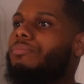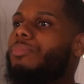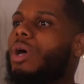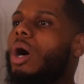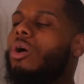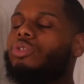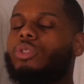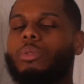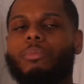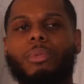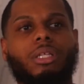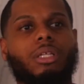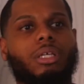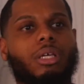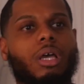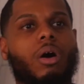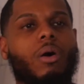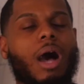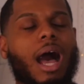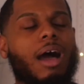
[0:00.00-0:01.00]
And then
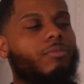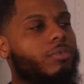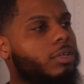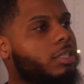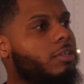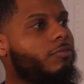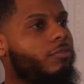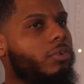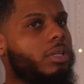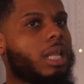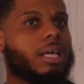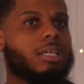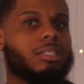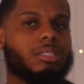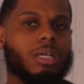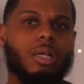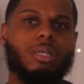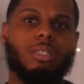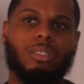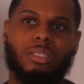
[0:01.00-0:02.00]
ultimately, I really
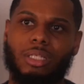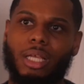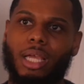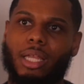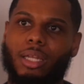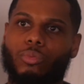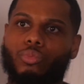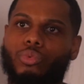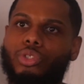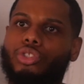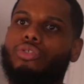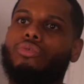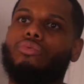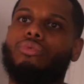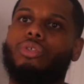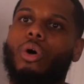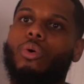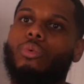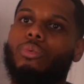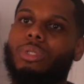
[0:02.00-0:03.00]
feel like it's
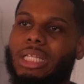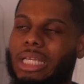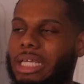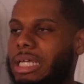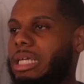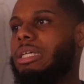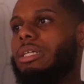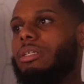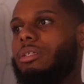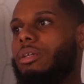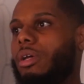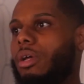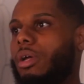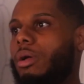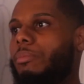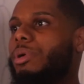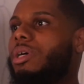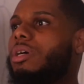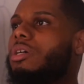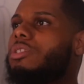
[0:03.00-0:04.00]
understanding what you don't
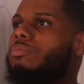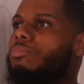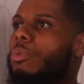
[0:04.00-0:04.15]
need,